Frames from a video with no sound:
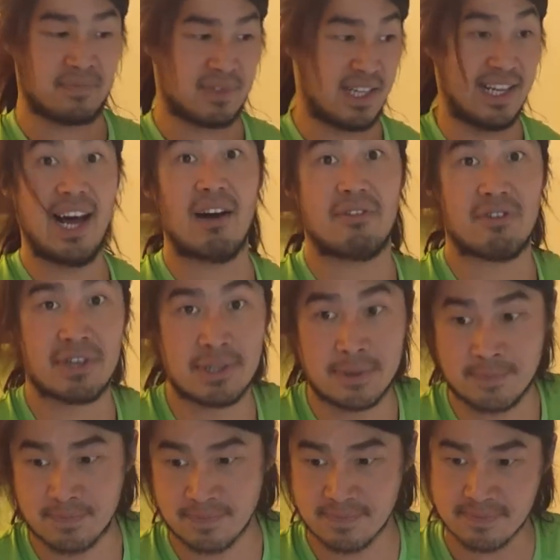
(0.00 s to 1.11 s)
enough.
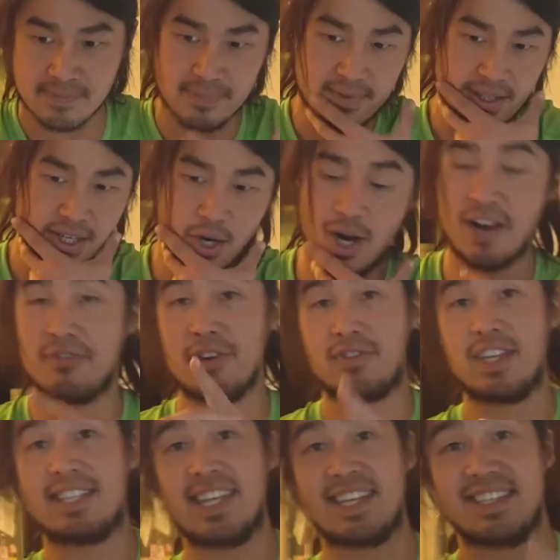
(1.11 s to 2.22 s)
All right,
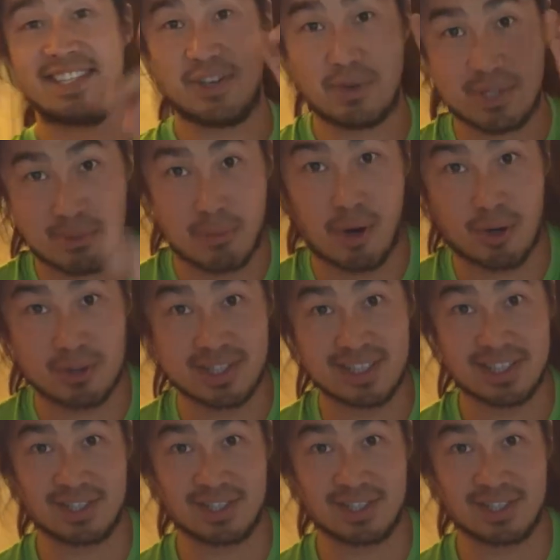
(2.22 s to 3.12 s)
15 seconds. There is a moral to the